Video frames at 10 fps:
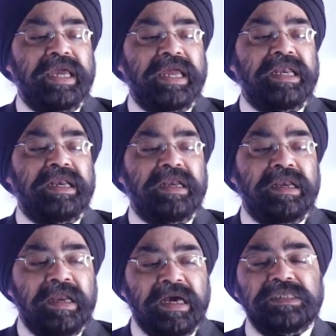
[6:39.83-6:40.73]
And
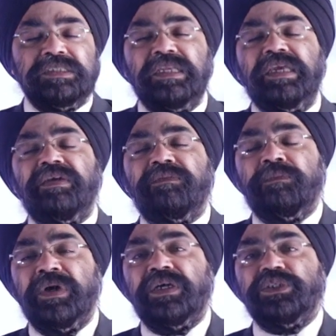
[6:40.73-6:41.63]
lastly,
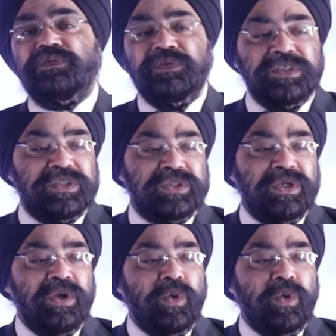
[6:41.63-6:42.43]
March 1st,